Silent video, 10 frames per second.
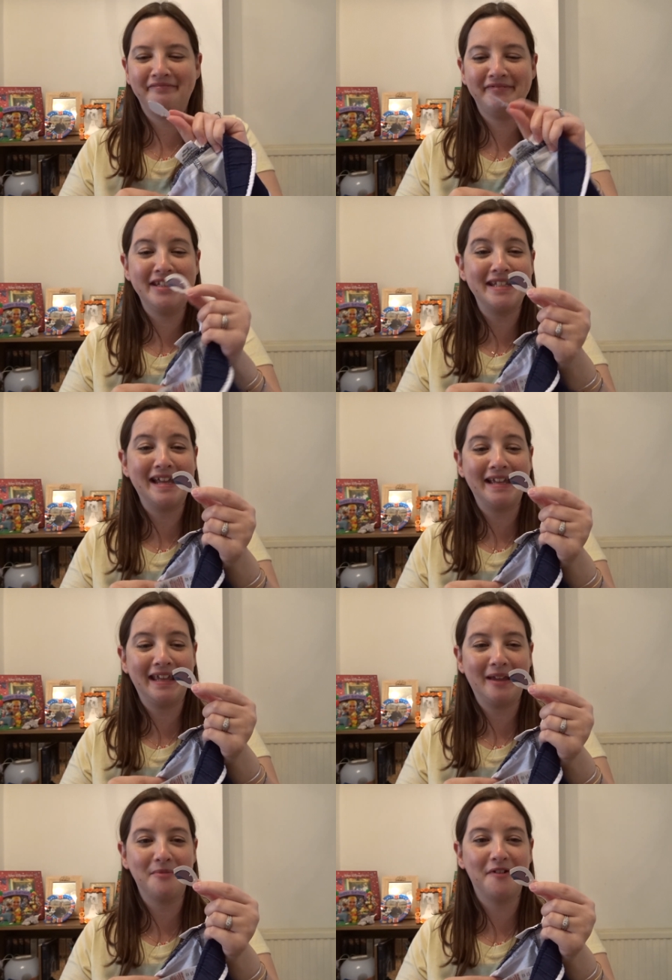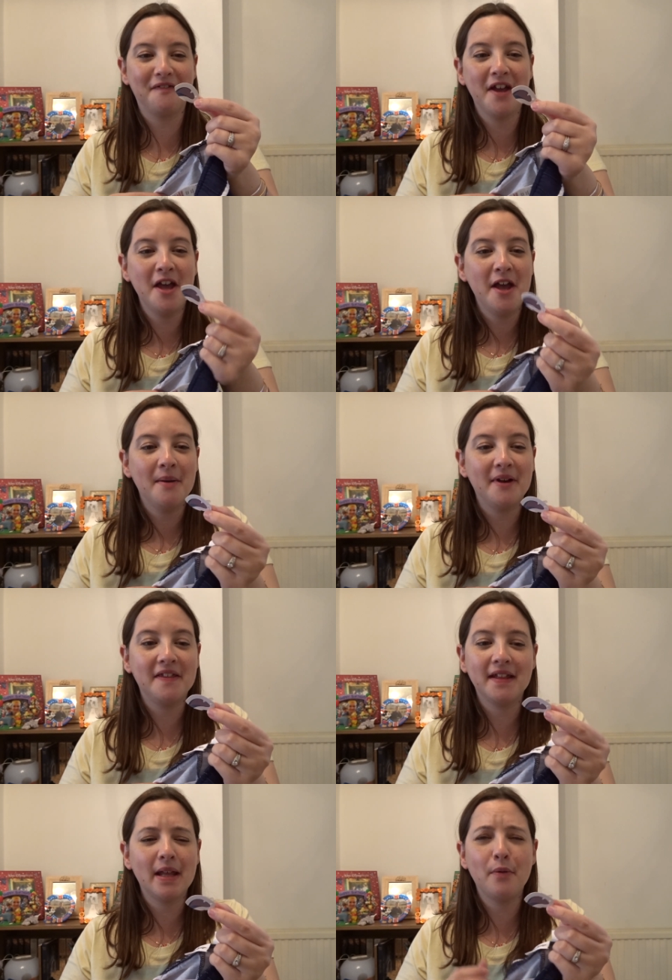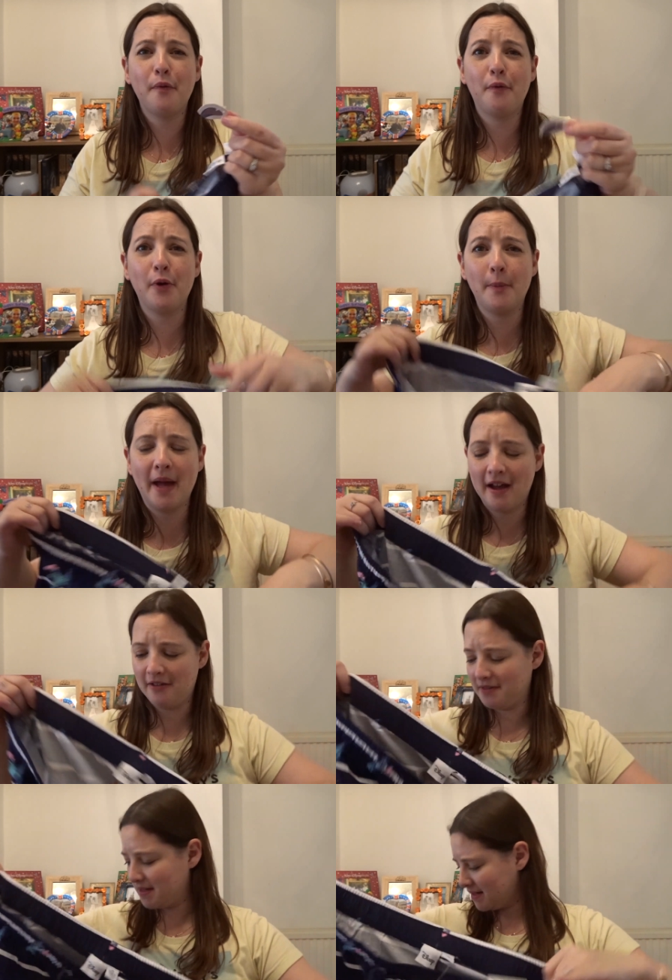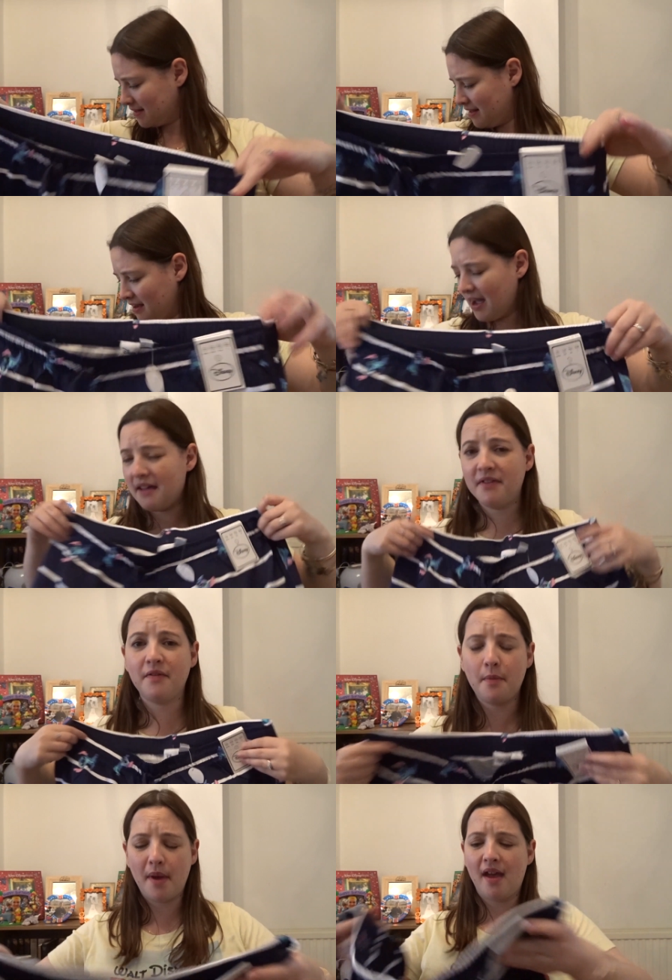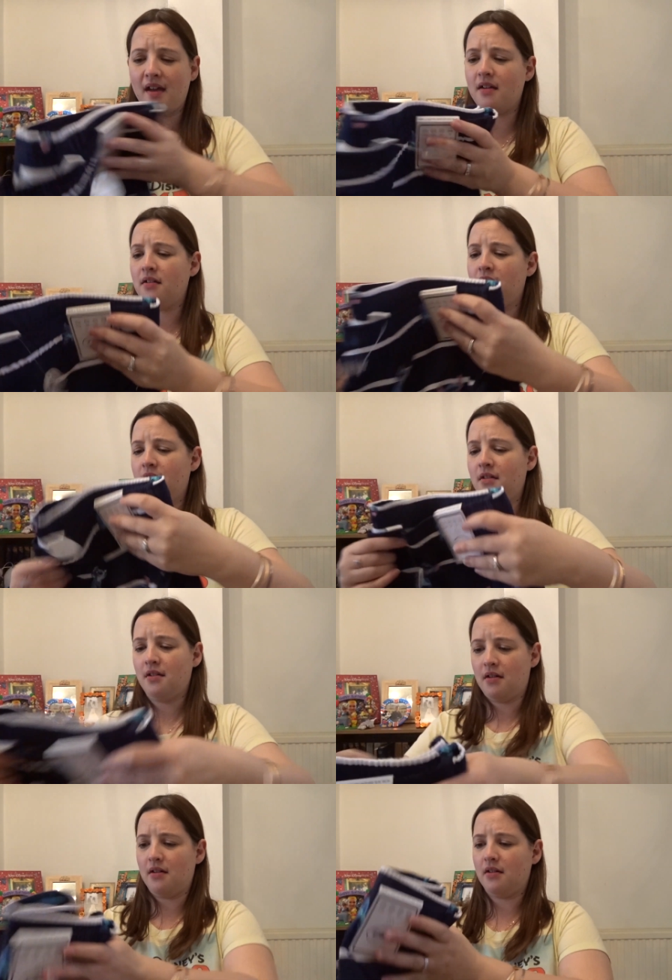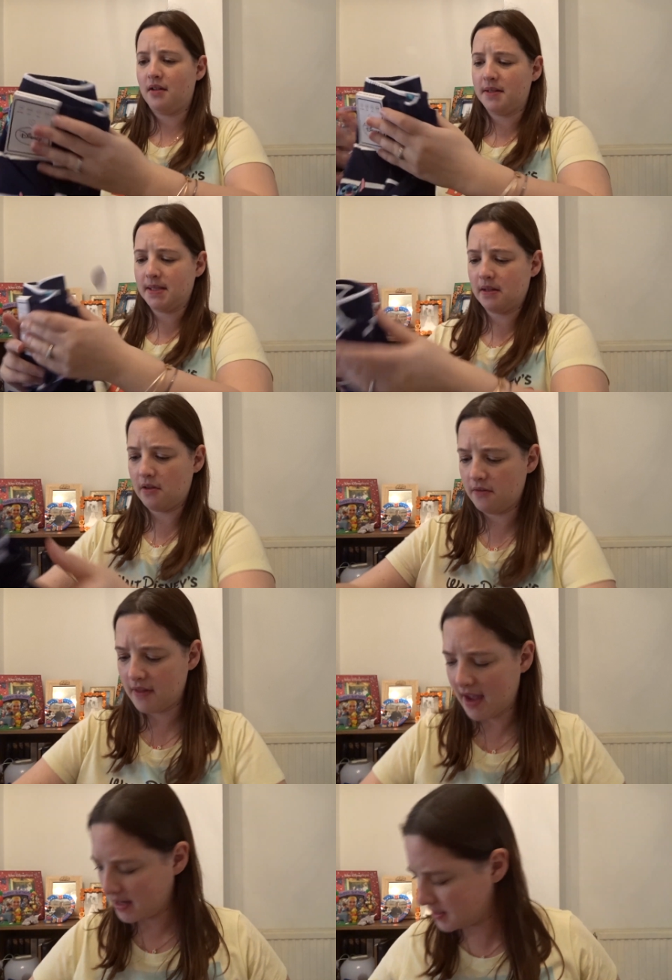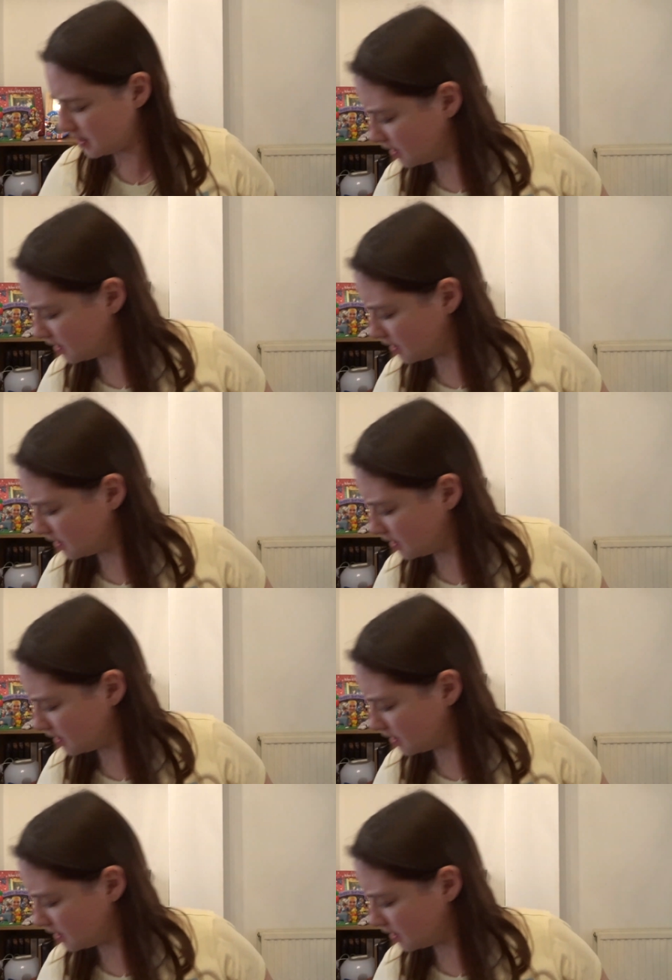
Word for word: the tag came off. But I think they were four pounds. I have another pair, uh, so that,